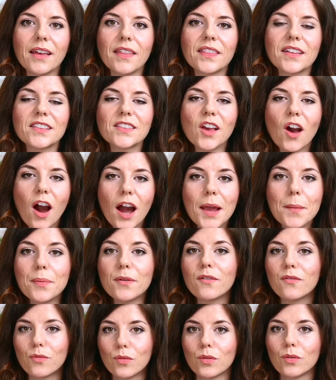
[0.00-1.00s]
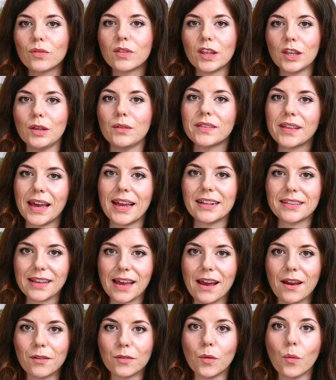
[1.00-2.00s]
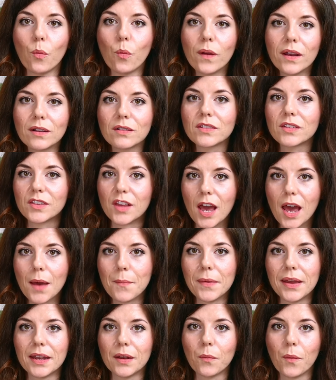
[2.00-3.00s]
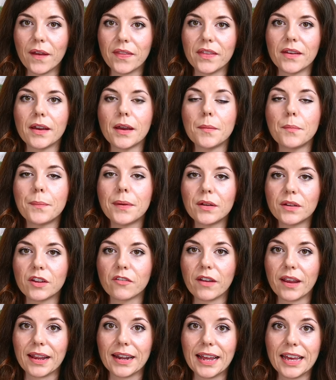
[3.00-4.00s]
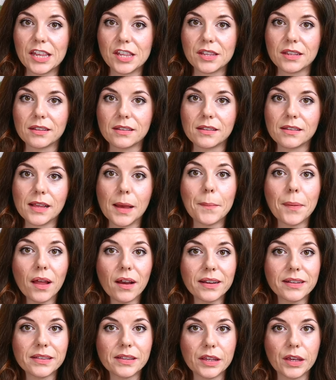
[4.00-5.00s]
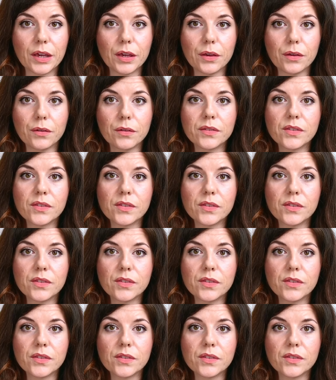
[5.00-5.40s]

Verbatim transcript: The type of wall that you take down will determine whether building regulations apply to you.